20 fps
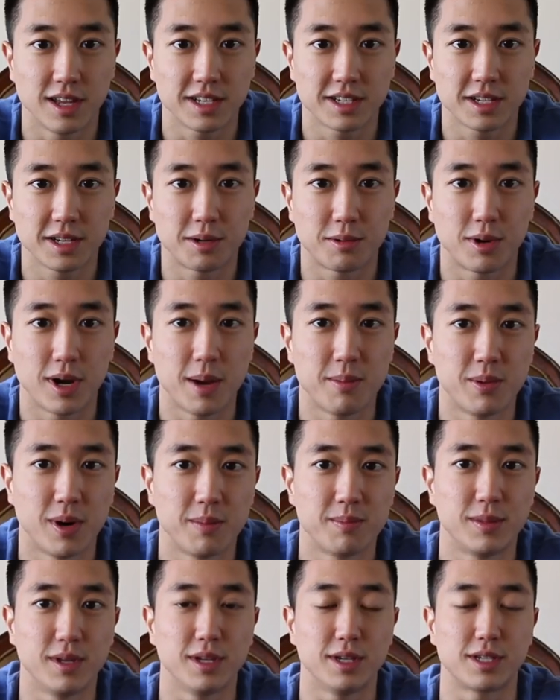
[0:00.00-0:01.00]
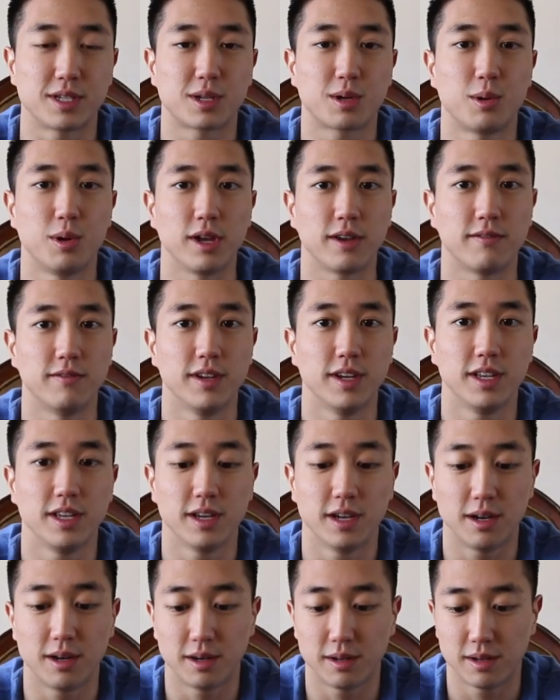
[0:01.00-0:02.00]
That's gonna wrap up this quick
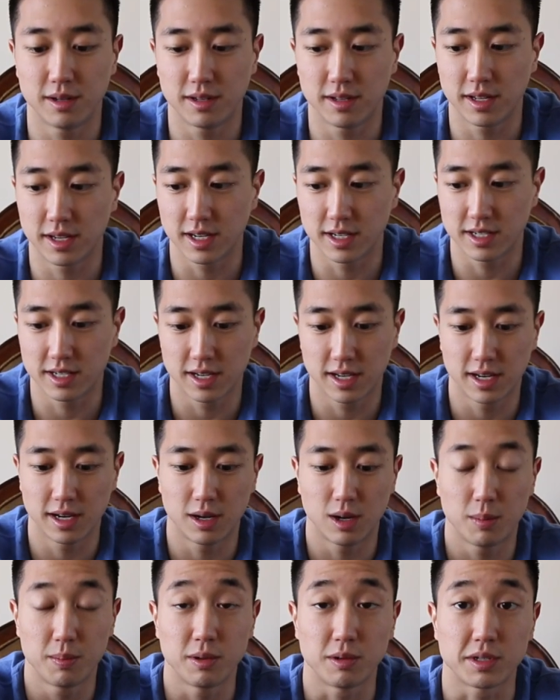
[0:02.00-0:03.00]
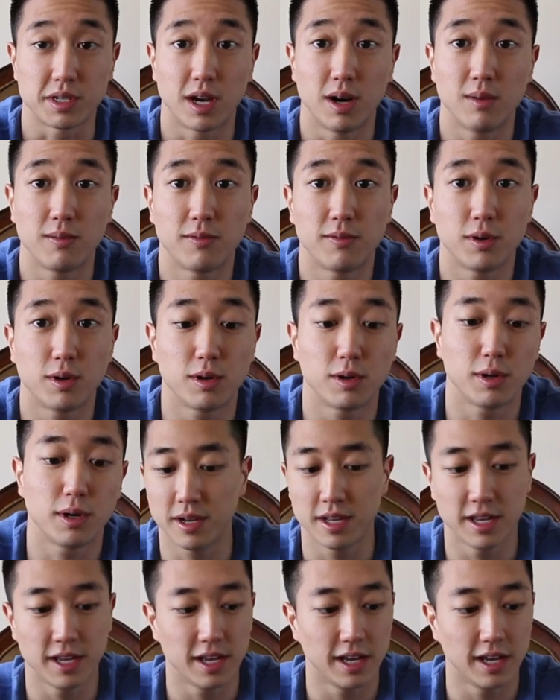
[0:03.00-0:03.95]
video. Like I said, I hope it was helpful.